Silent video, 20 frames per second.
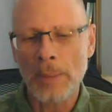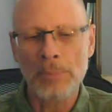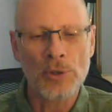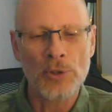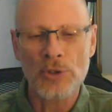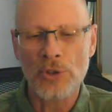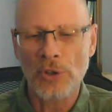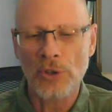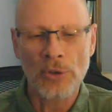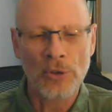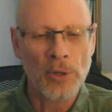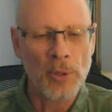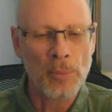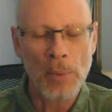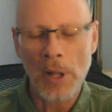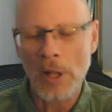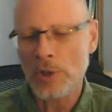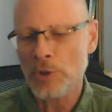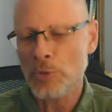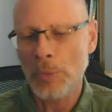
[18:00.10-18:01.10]
up your security
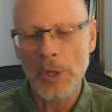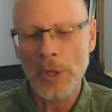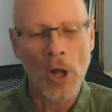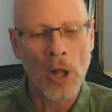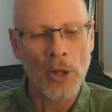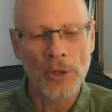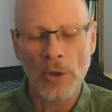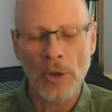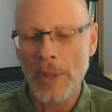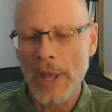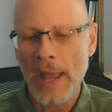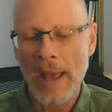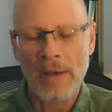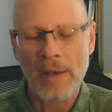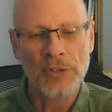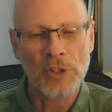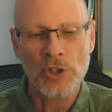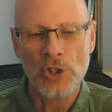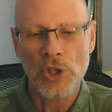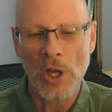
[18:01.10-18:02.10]
policy. We all know they
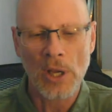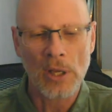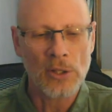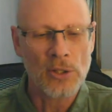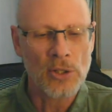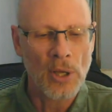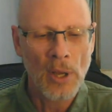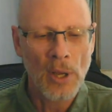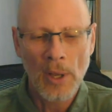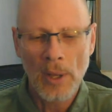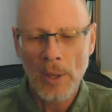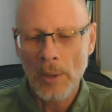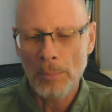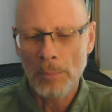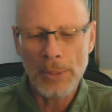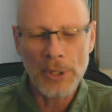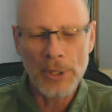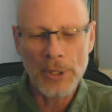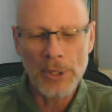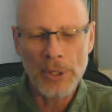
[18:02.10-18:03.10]
have to change.
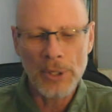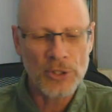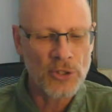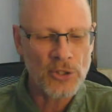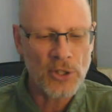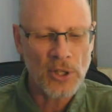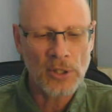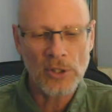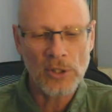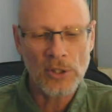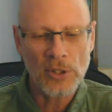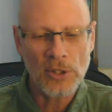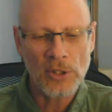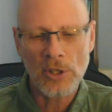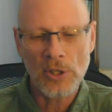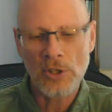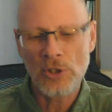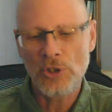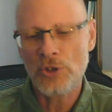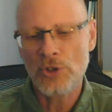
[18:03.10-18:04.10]
Business conditions
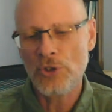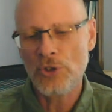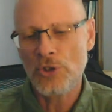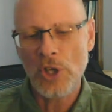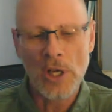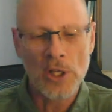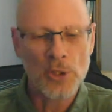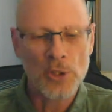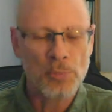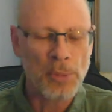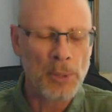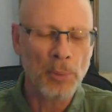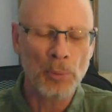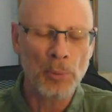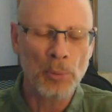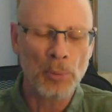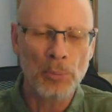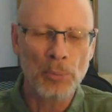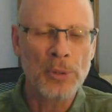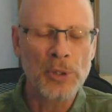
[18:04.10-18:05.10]
change, people
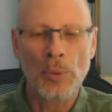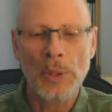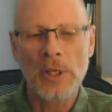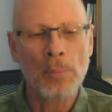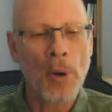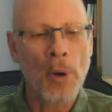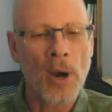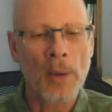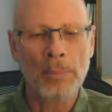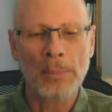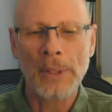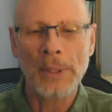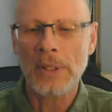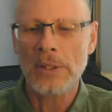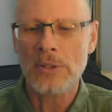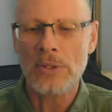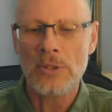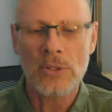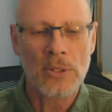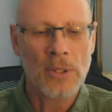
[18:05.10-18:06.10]
move between
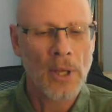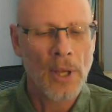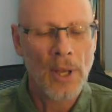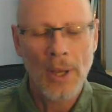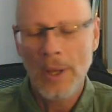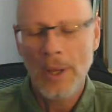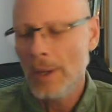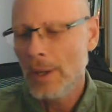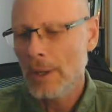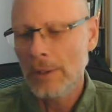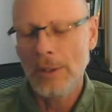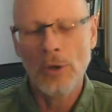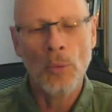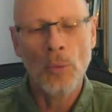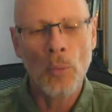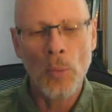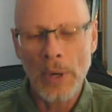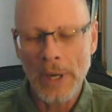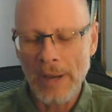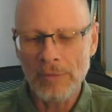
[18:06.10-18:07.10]
departments,
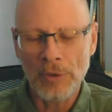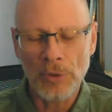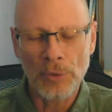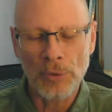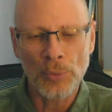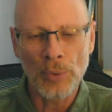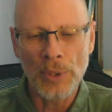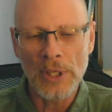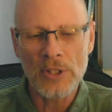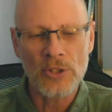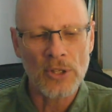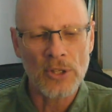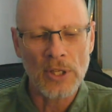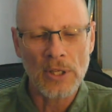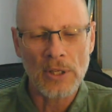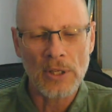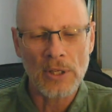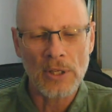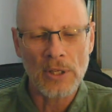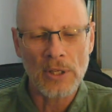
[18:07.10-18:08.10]
whatever the
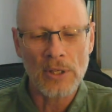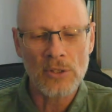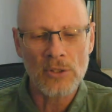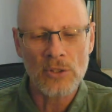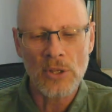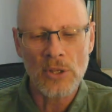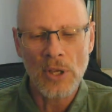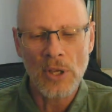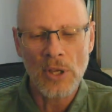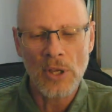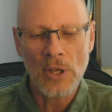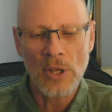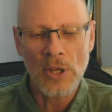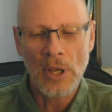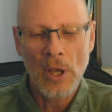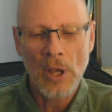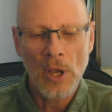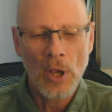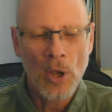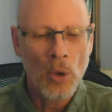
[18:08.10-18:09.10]
reason is. We have a
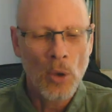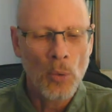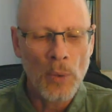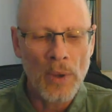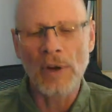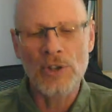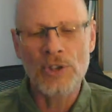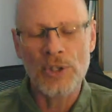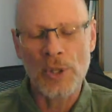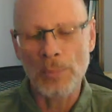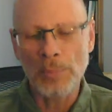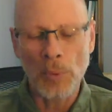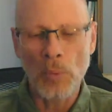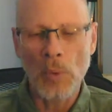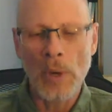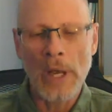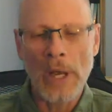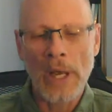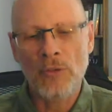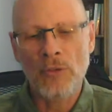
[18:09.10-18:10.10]
very simple
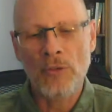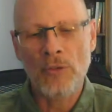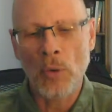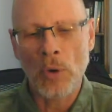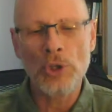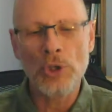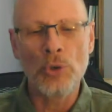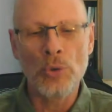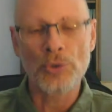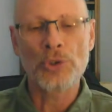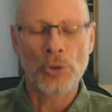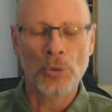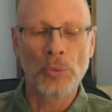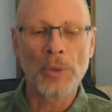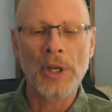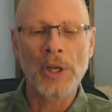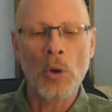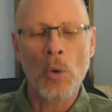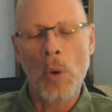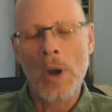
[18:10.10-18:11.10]
way for a user
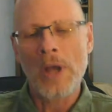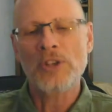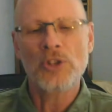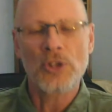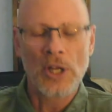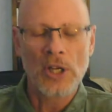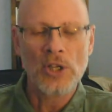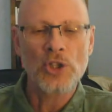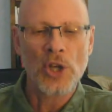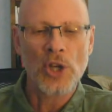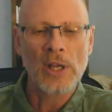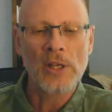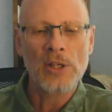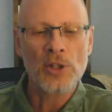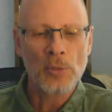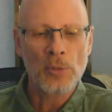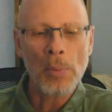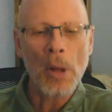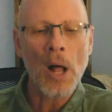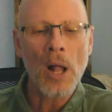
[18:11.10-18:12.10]
to request a
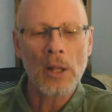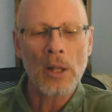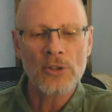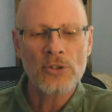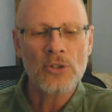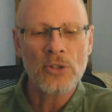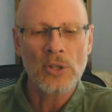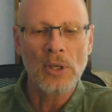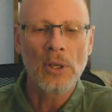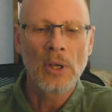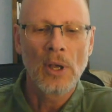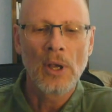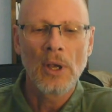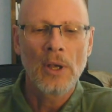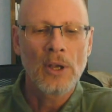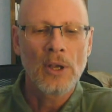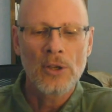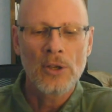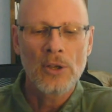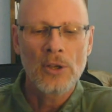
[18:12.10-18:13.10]
change in policy.
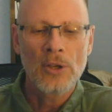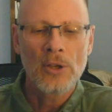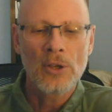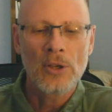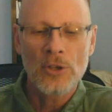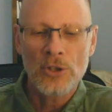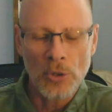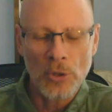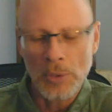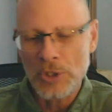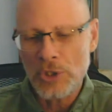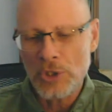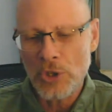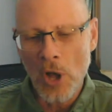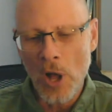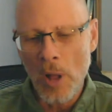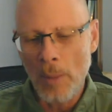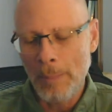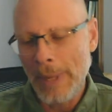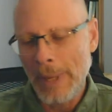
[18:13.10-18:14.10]
So it's all
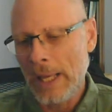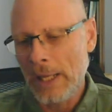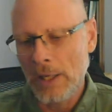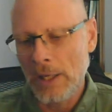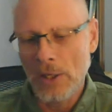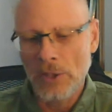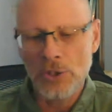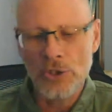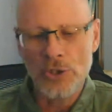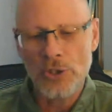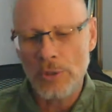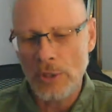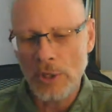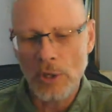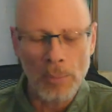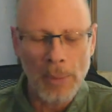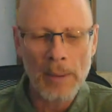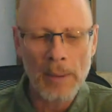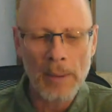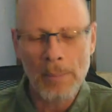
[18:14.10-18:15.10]
managed,
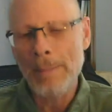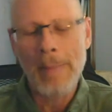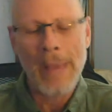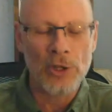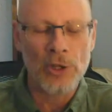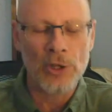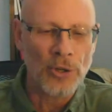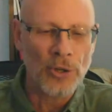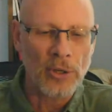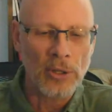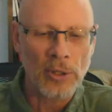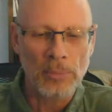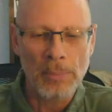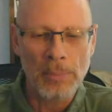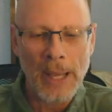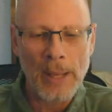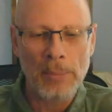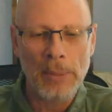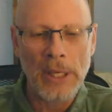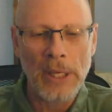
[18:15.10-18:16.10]
by my manager
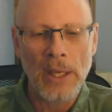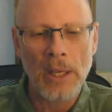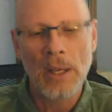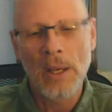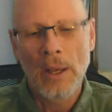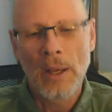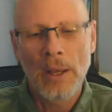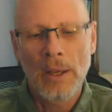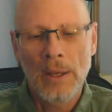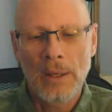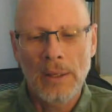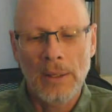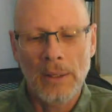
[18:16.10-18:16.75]
could maybe